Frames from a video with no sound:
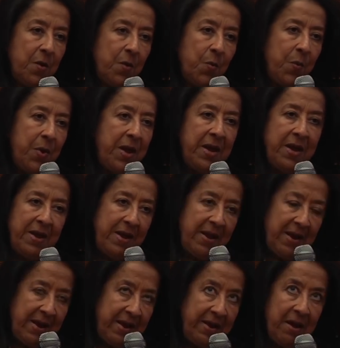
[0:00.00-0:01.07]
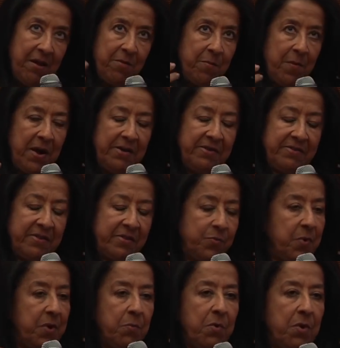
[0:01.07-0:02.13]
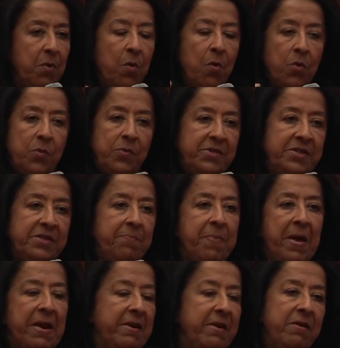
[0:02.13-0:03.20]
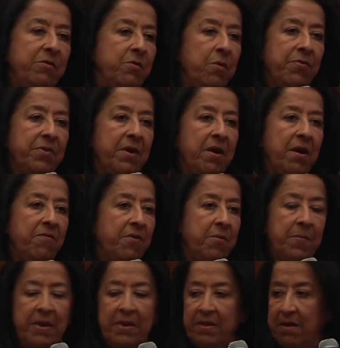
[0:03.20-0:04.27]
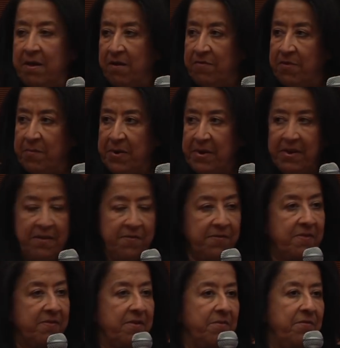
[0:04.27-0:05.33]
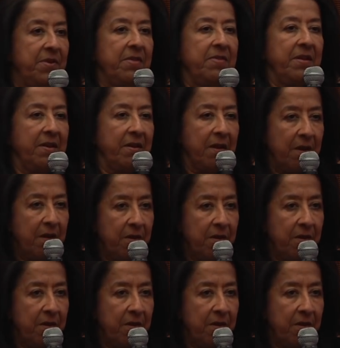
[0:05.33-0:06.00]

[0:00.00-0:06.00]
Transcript: We, in our mindset, we were always dependent on the government. The government gives us everything.